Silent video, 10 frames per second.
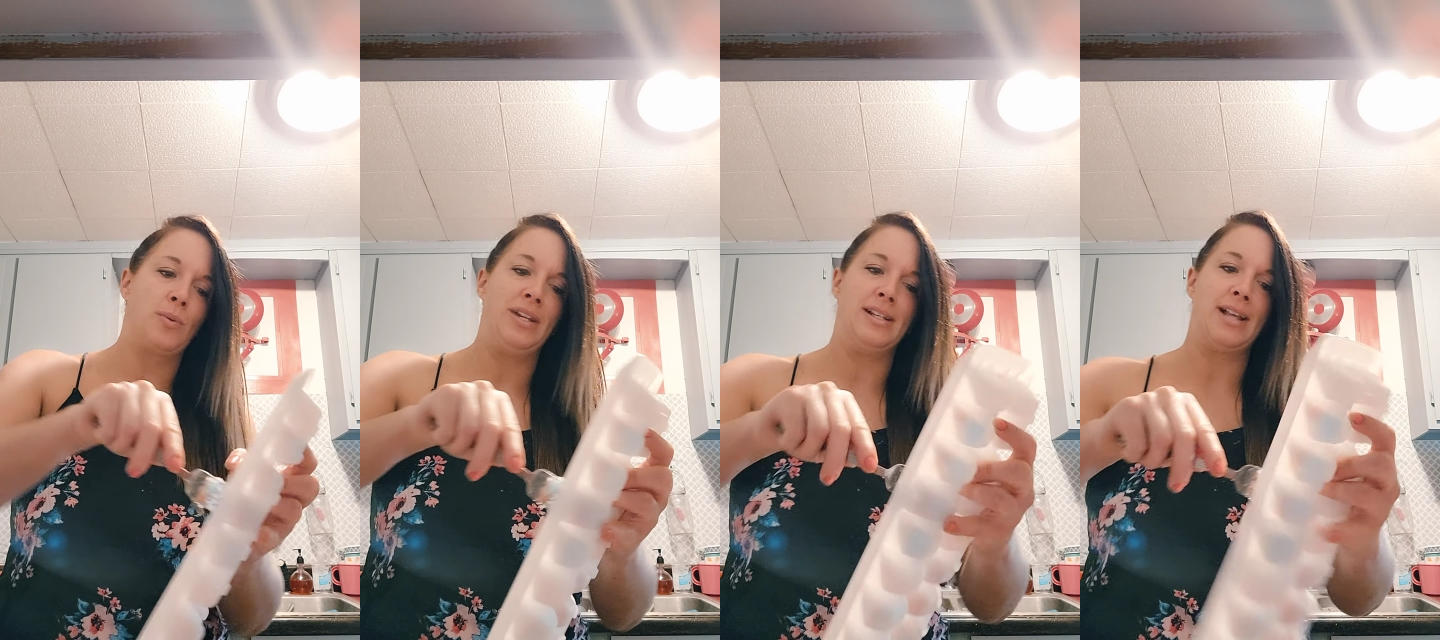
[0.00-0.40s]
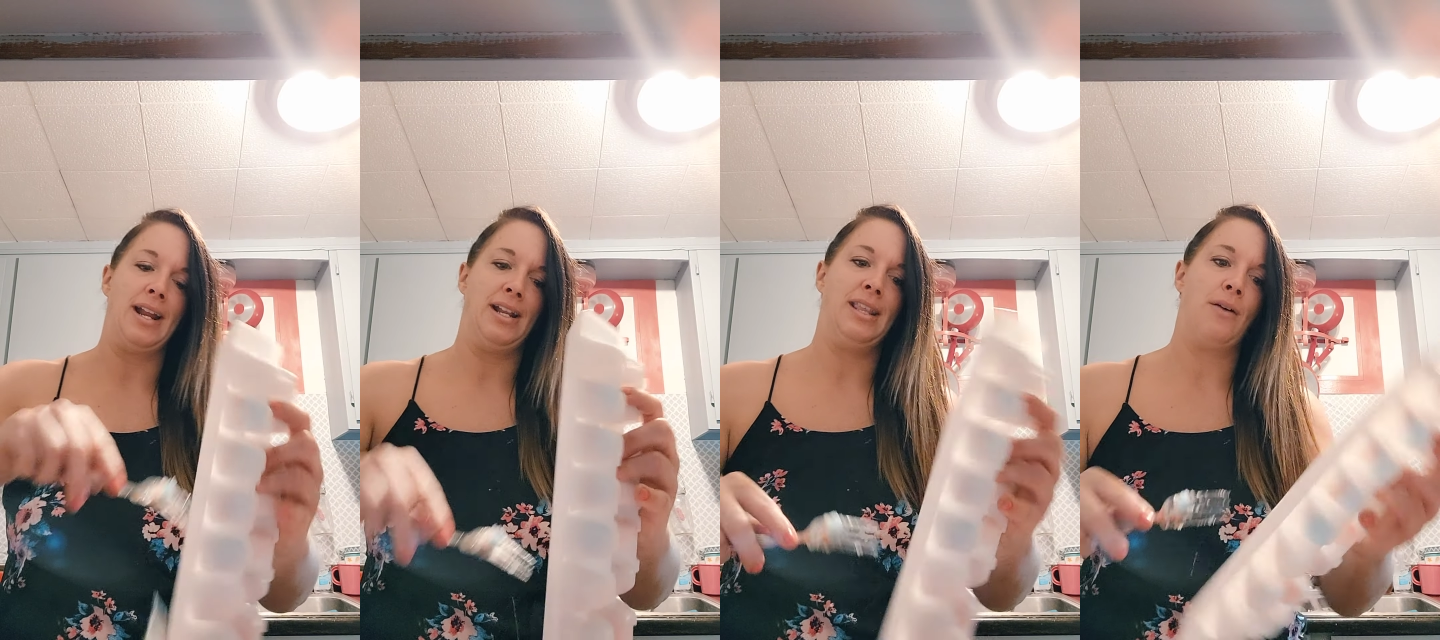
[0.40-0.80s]
we
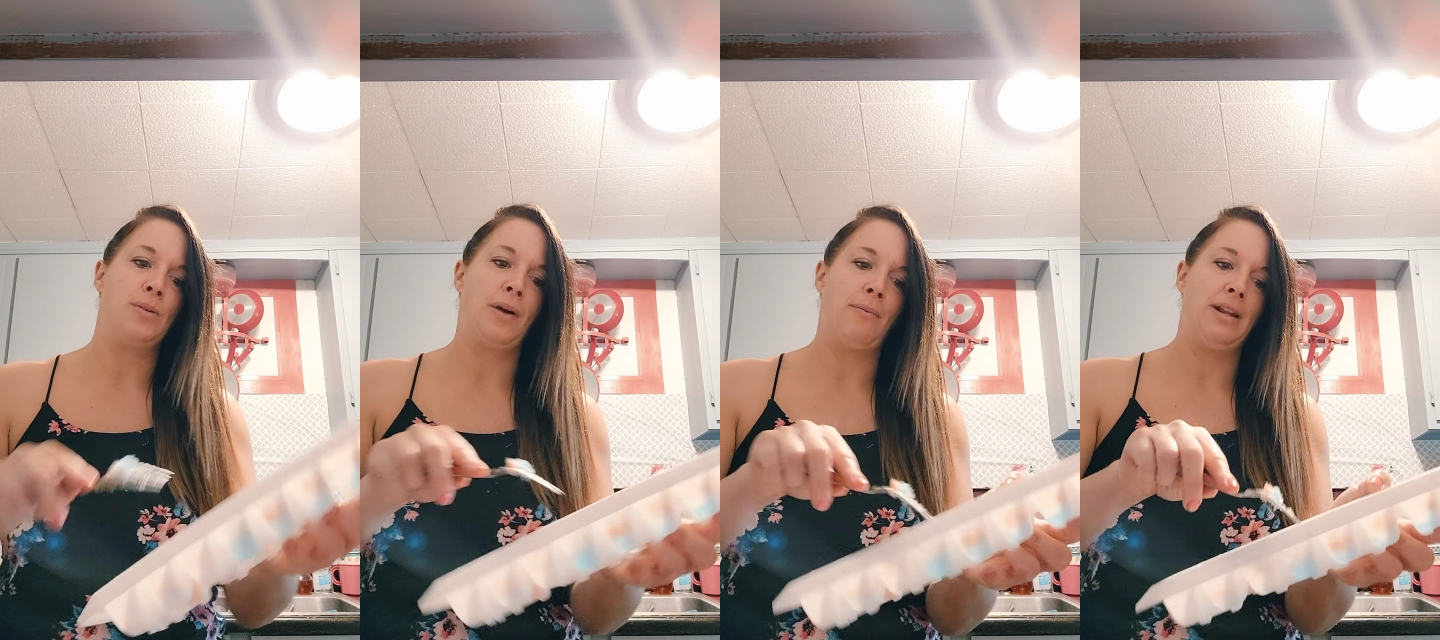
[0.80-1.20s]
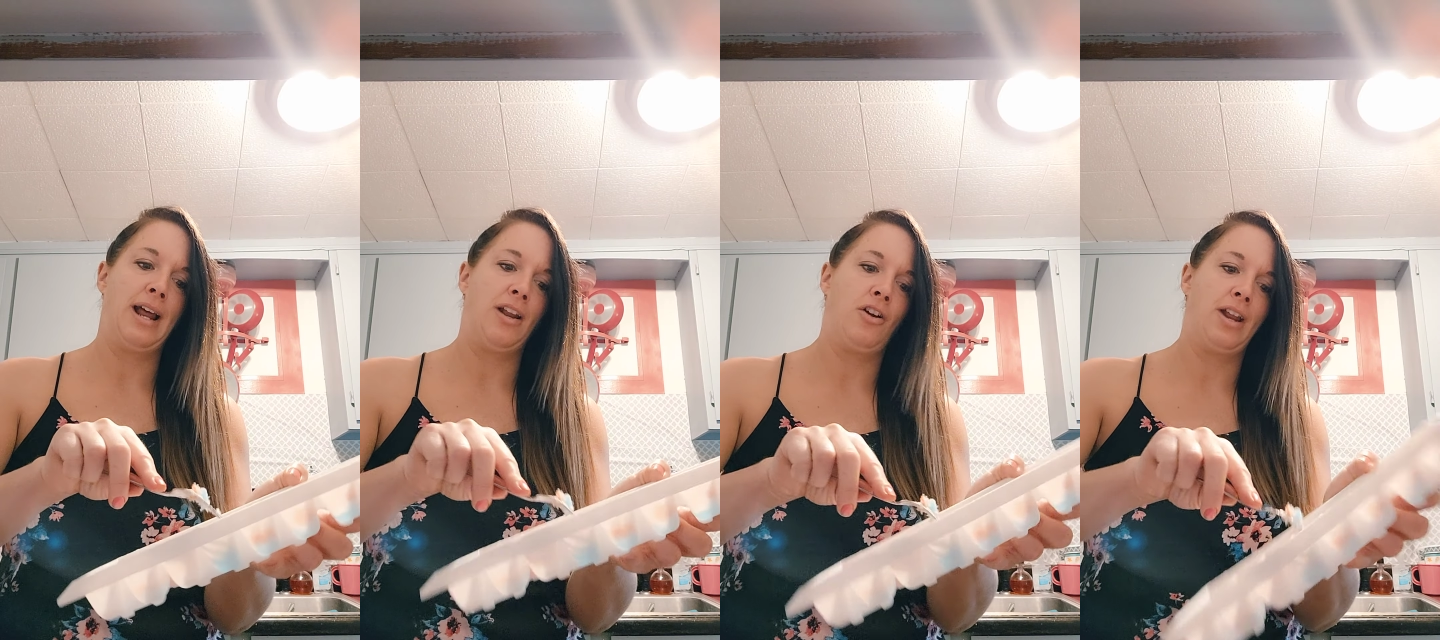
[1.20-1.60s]
decided that was probably
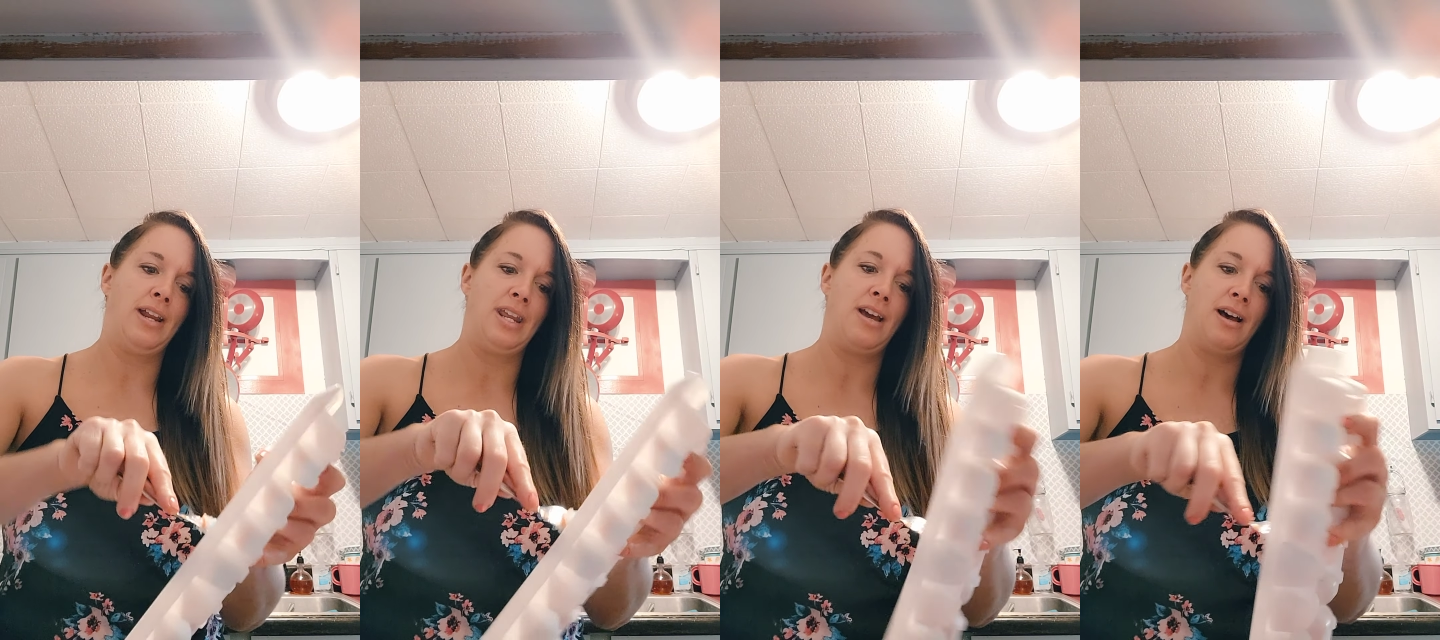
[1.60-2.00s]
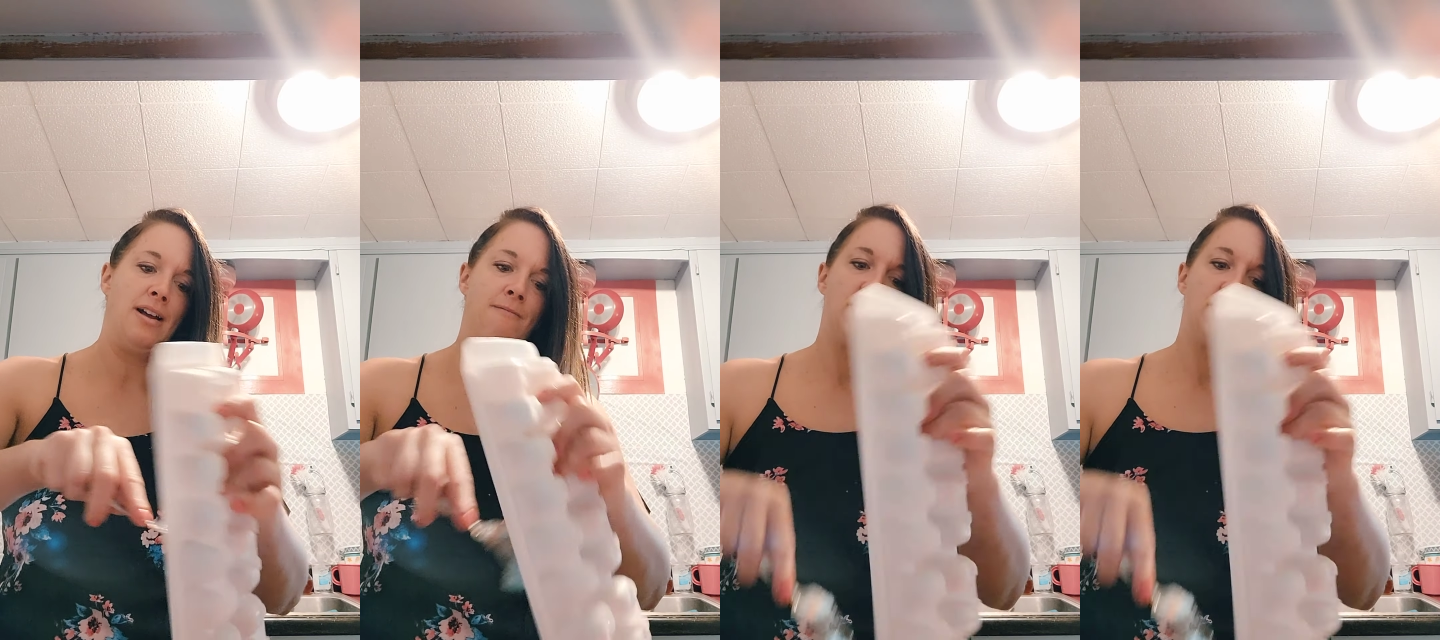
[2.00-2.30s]
not a good idea.